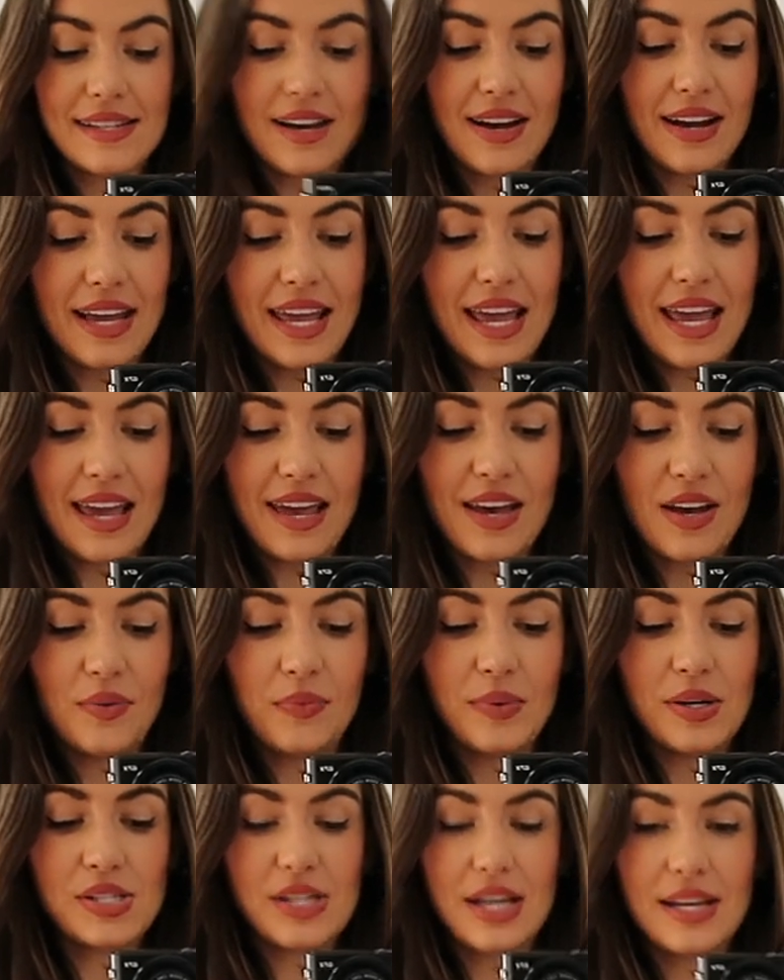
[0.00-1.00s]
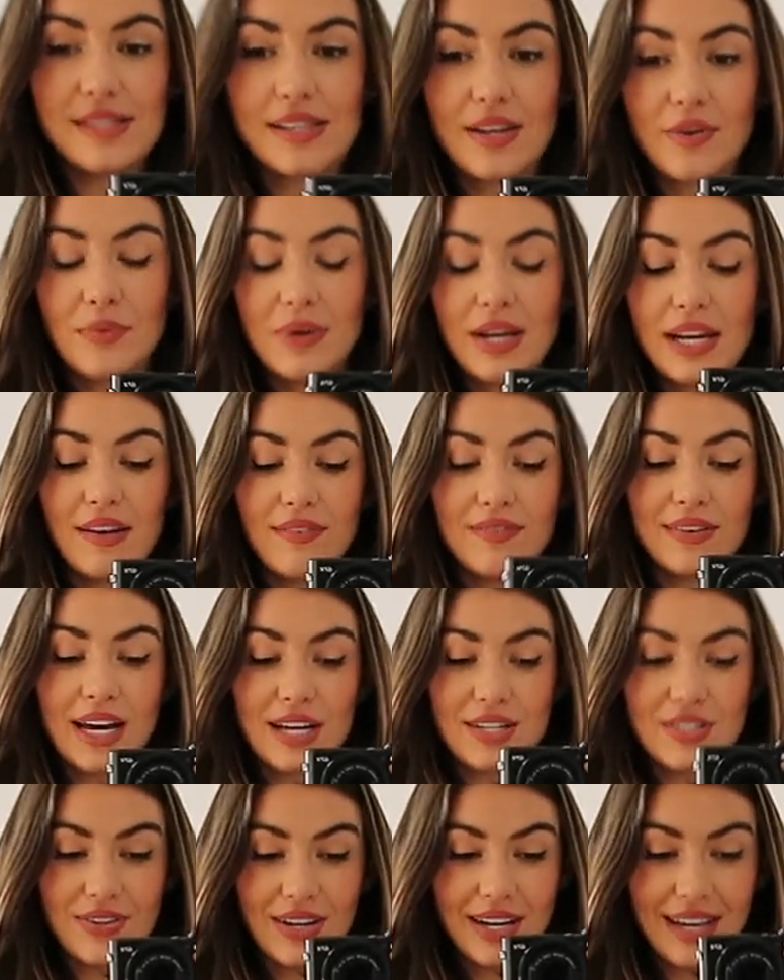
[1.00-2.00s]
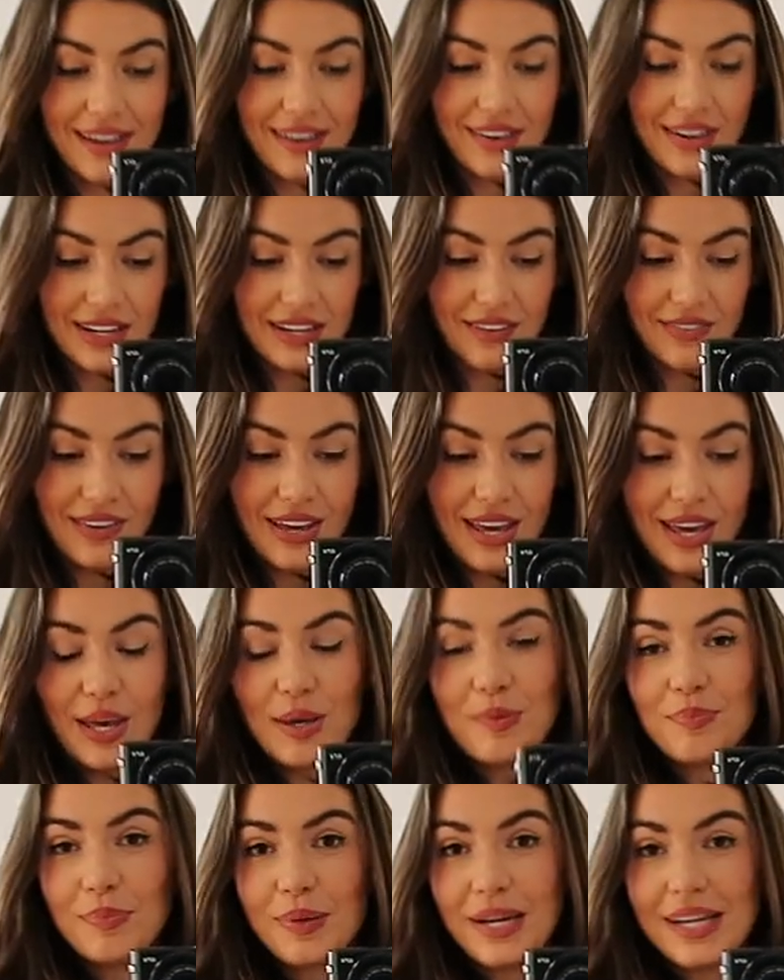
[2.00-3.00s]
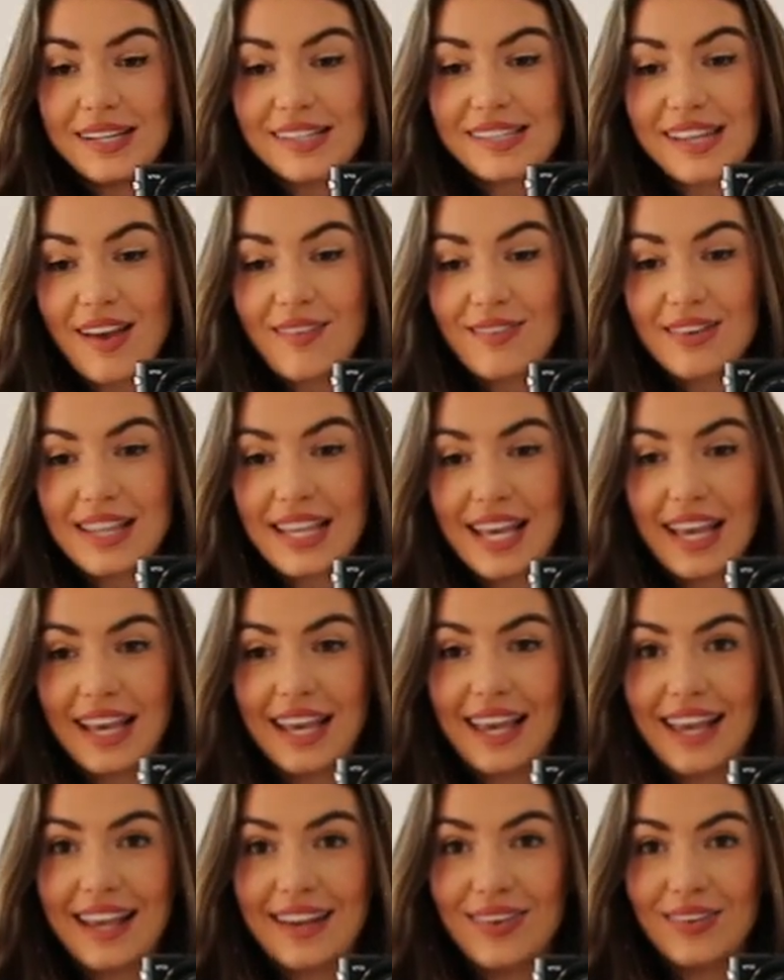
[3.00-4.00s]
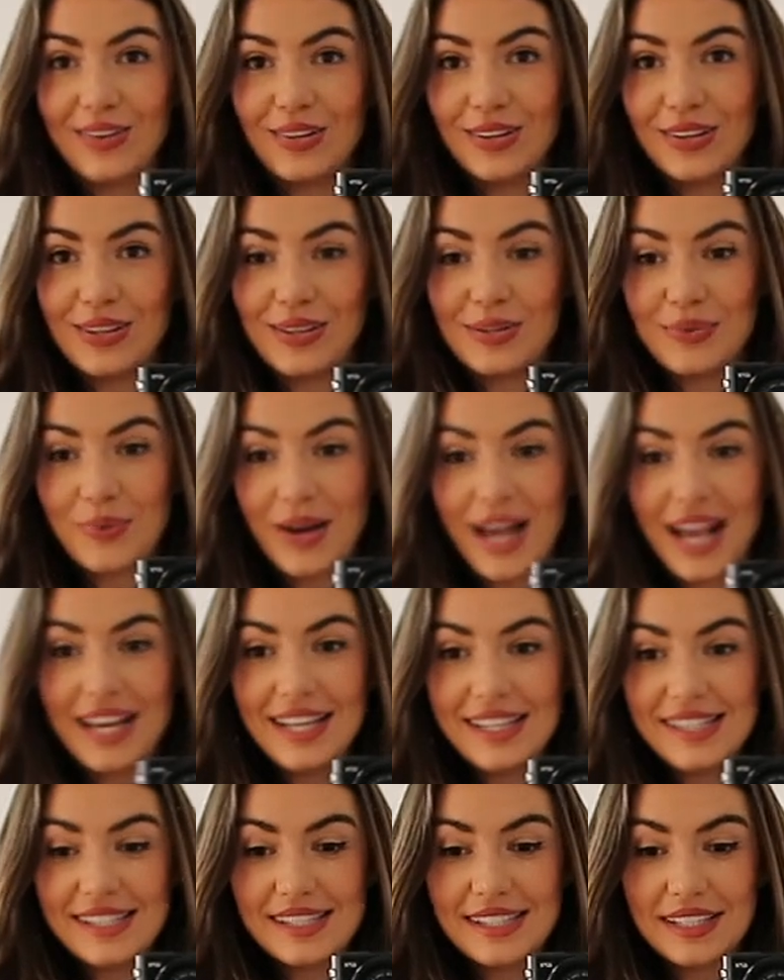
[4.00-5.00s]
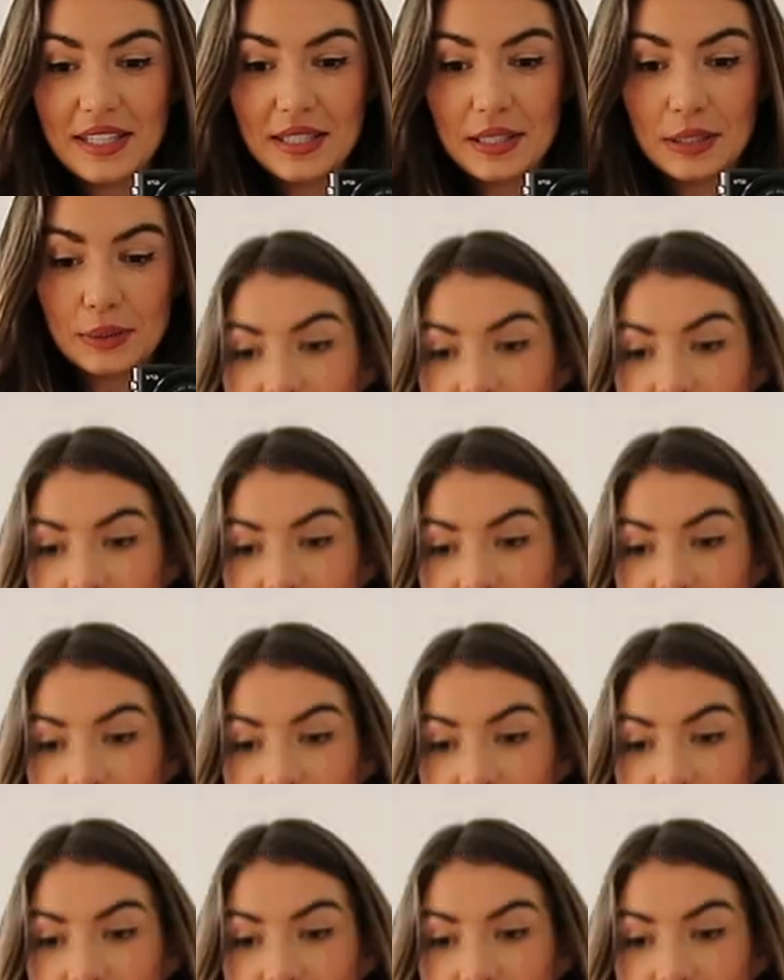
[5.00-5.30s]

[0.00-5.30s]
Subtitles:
tie here, which is really flattering. It kind of brings everything in on the waist.